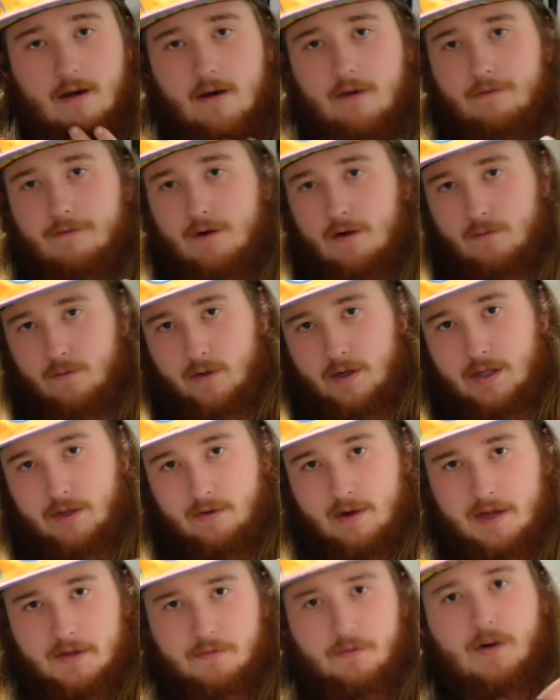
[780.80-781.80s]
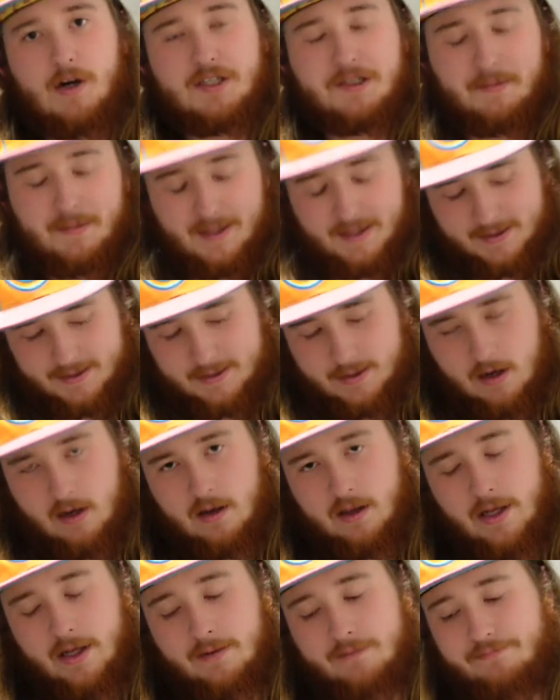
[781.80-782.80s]
from when you guys were watching me
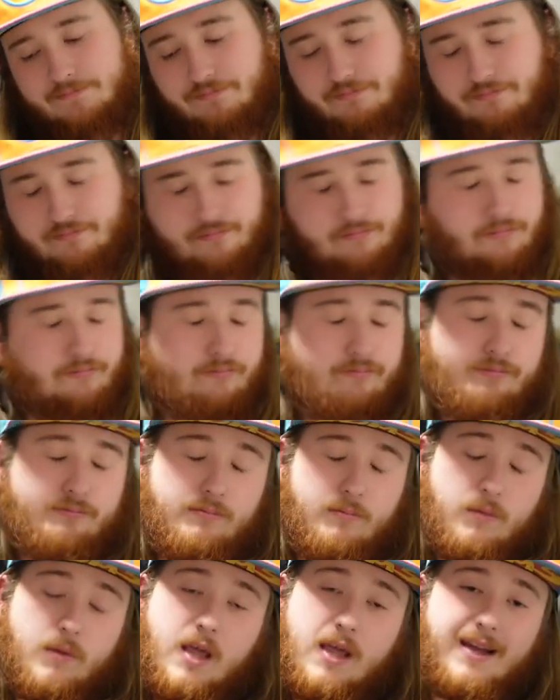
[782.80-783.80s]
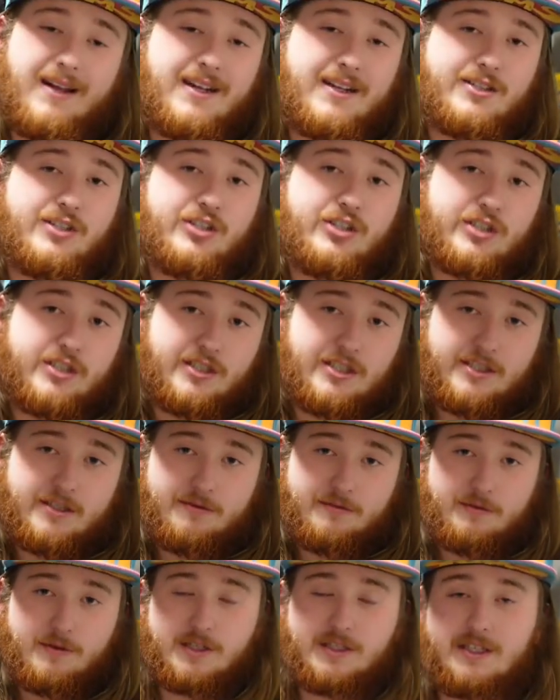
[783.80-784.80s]
install it, and it
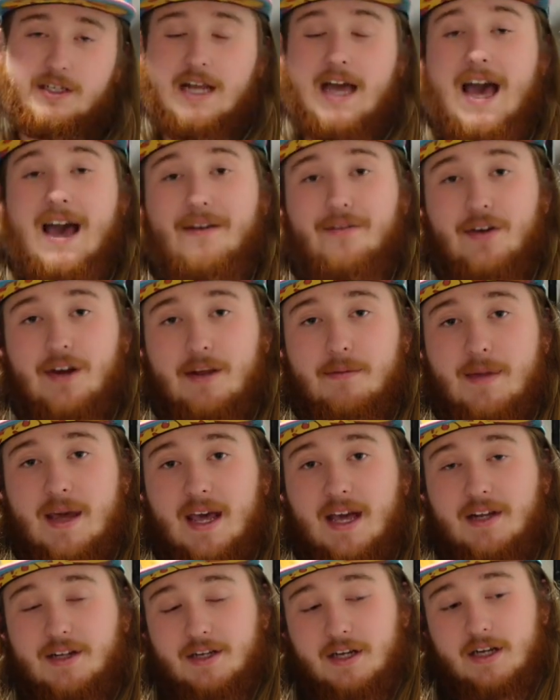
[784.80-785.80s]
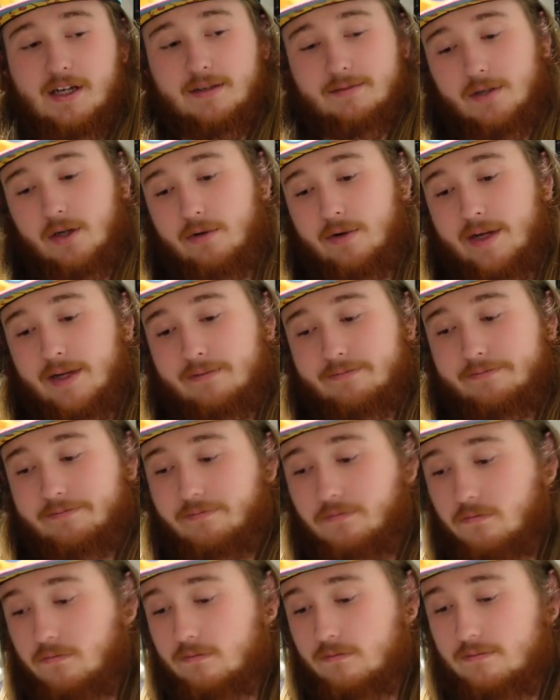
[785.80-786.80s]
just wasn't having it, man. Uh, I'm going,
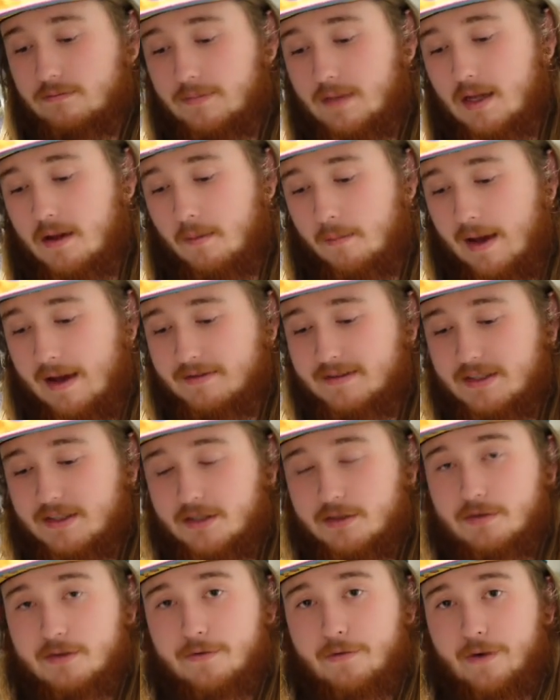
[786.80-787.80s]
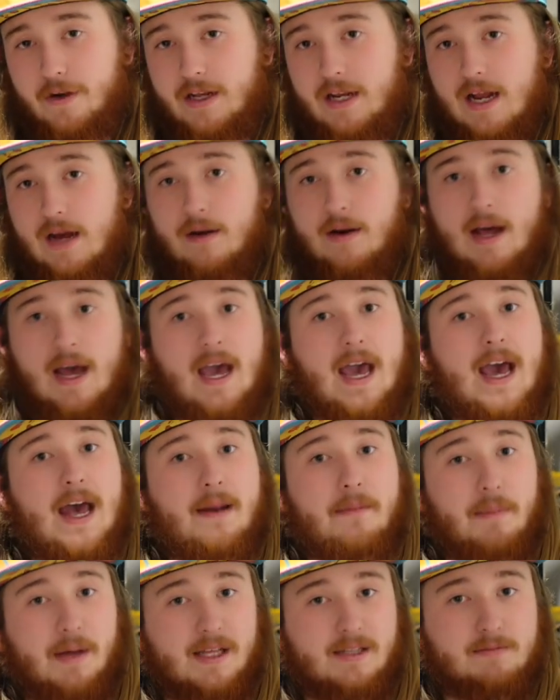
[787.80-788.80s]
M A F sensor was freaking out, and I
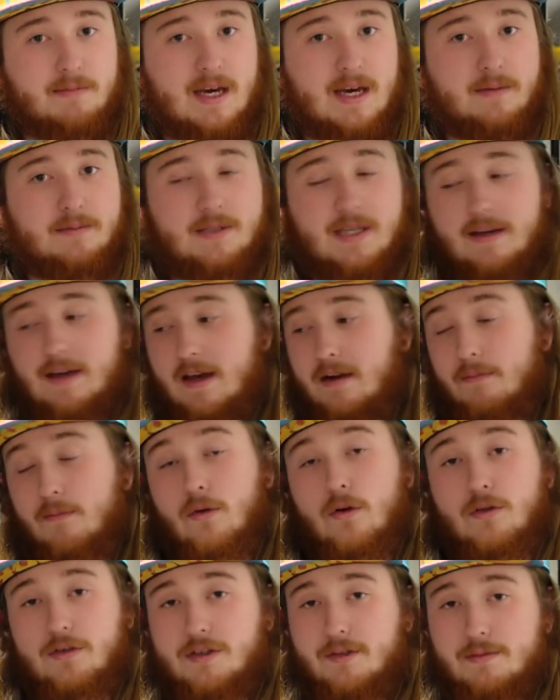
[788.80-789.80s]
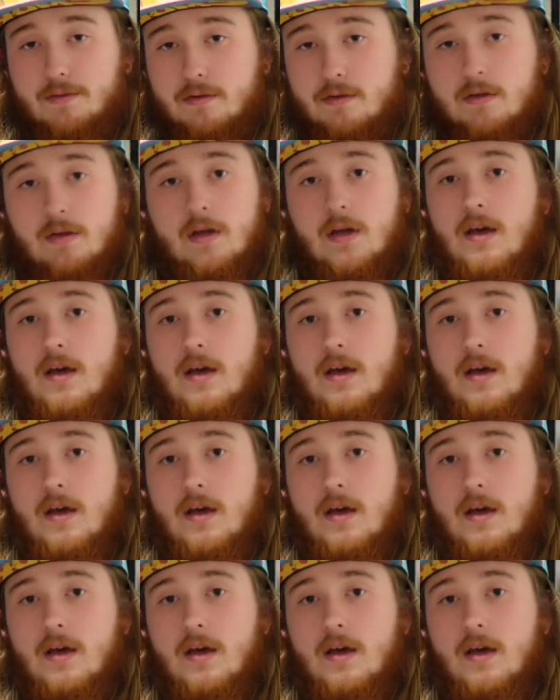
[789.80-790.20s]
had base maps. I had multiple.